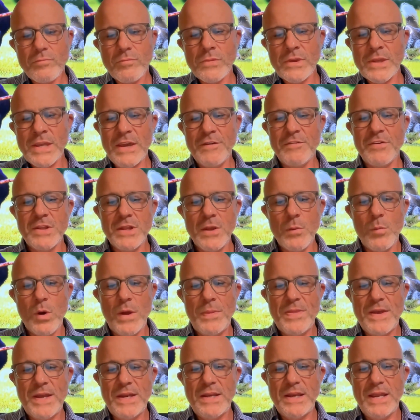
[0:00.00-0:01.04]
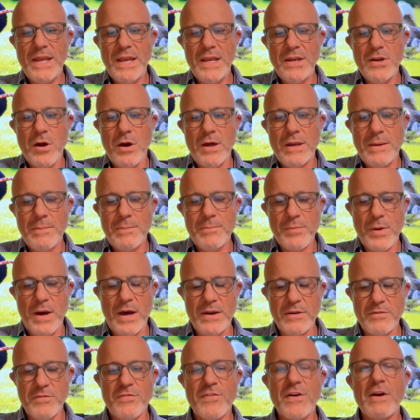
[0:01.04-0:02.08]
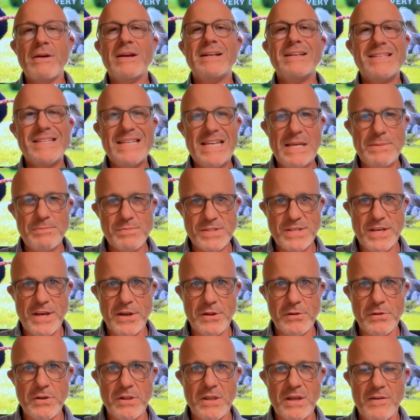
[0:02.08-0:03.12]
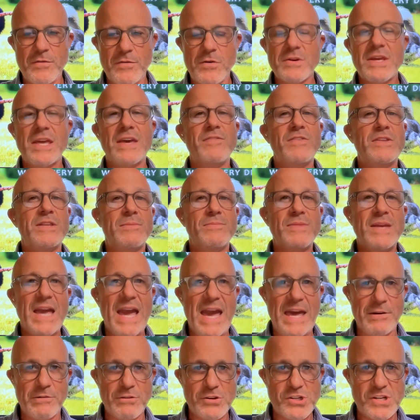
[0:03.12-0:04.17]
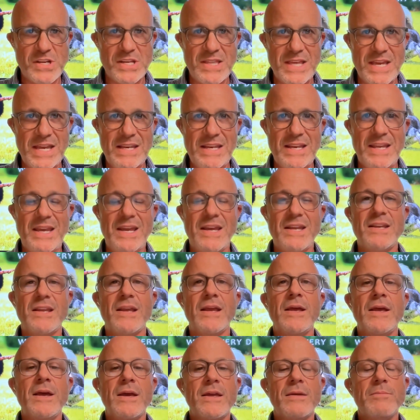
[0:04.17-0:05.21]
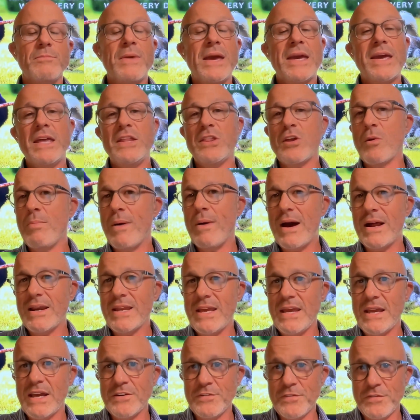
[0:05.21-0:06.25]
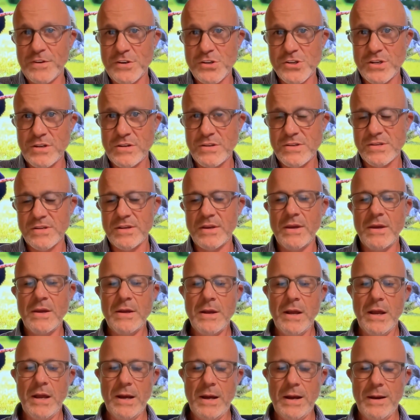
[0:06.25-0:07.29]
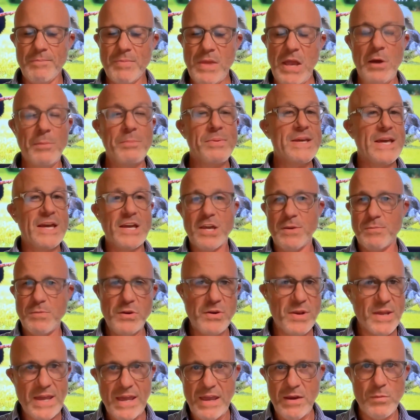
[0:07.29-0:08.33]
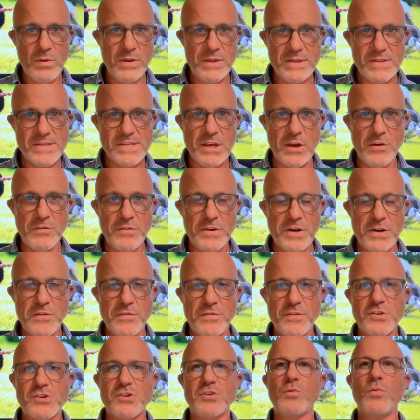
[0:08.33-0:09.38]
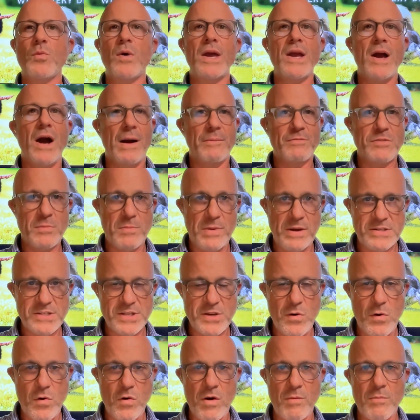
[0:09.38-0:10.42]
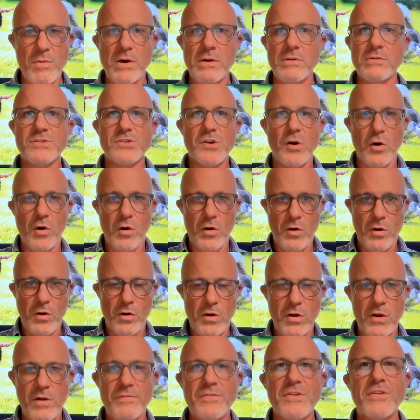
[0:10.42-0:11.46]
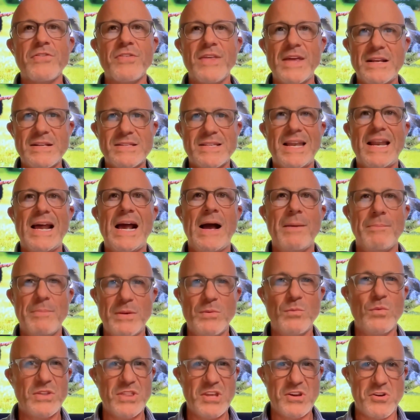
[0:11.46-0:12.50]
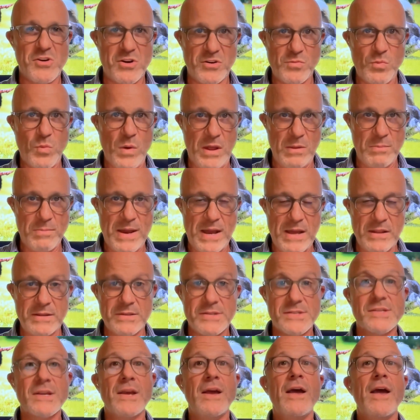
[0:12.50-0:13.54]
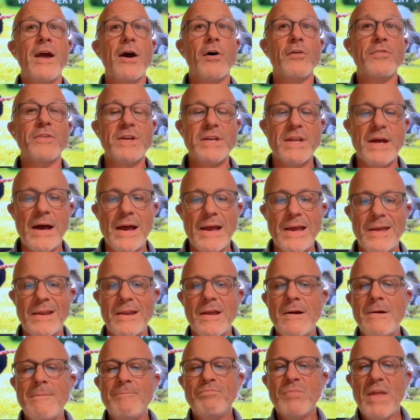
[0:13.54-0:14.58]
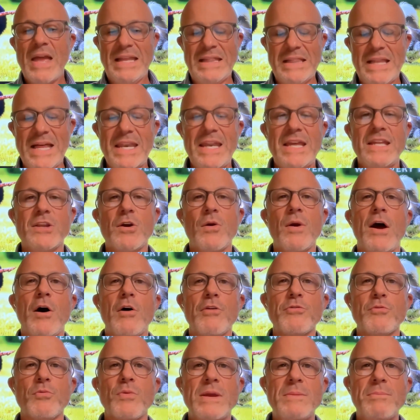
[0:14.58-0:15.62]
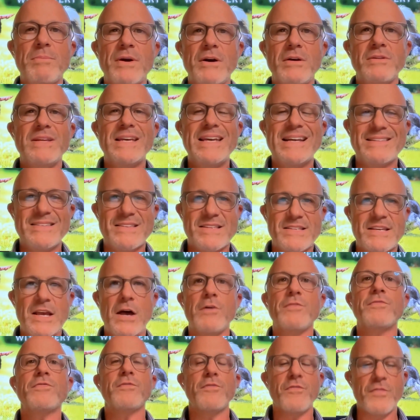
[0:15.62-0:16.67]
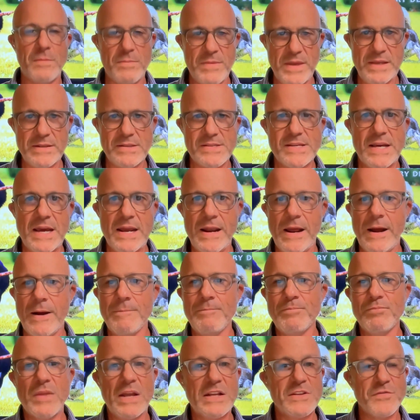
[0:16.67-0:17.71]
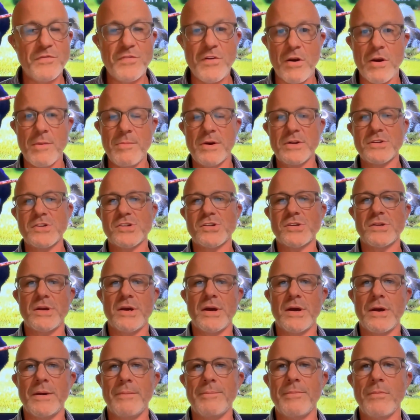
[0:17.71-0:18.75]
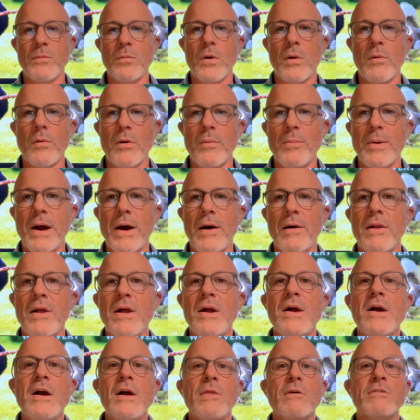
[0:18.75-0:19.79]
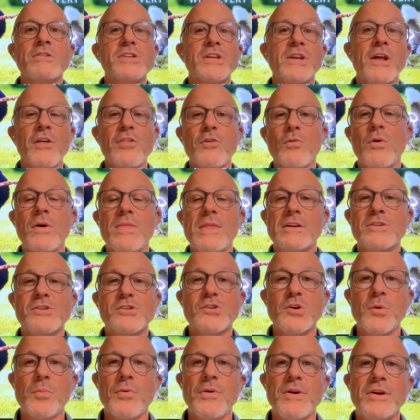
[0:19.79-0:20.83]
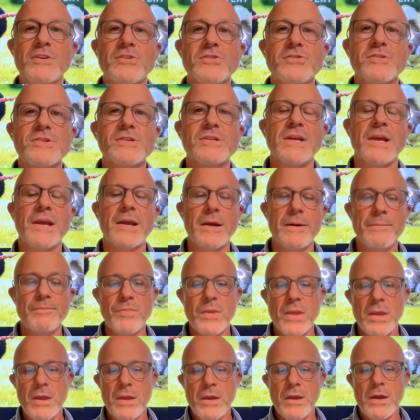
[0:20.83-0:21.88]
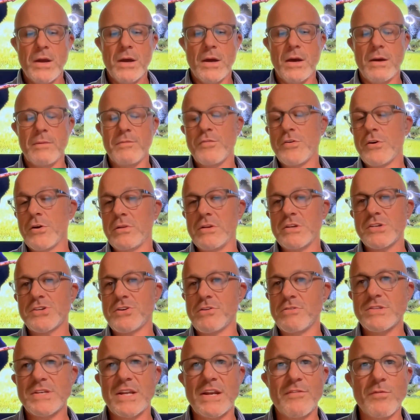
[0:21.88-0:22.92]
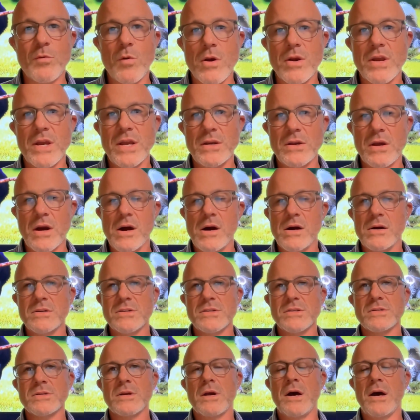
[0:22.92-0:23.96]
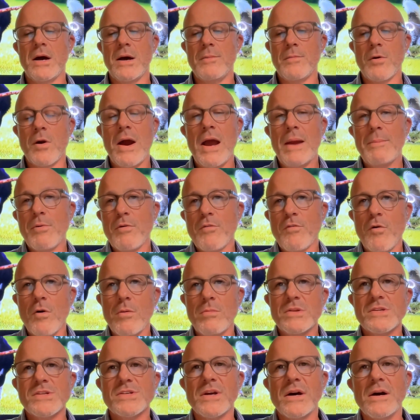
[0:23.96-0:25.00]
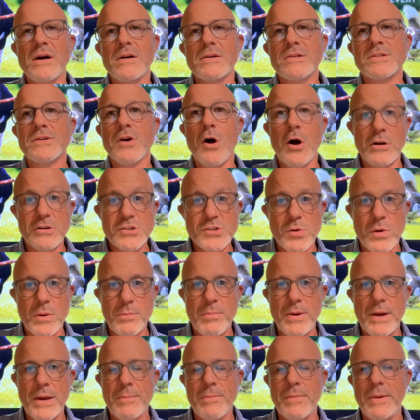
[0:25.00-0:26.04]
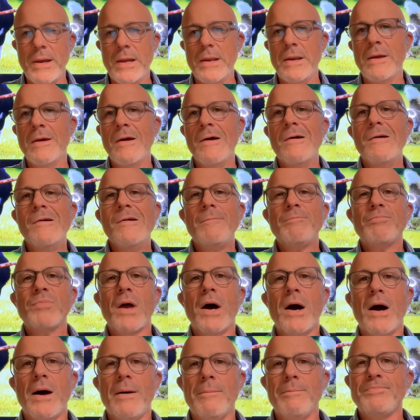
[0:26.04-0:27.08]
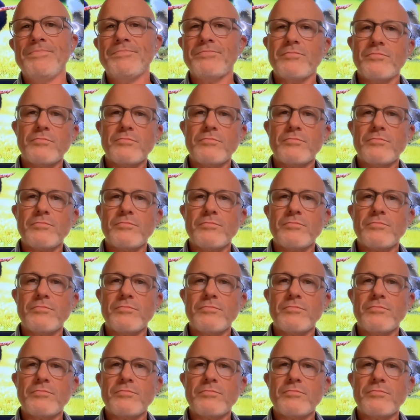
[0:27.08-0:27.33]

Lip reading: giving them what they need on a very deep cellular level, giving them the energy they need, making their body efficient, helping it communicate with itself in an efficient way, optimizing hormones, all the things that happen with a good, well-balanced, healthy diet, and letting their health rebuild itself from the inside up. And that's very much what we're about. There was another one that's super interesting for your listeners that have working dogs or high-performance dogs, also on PubMed.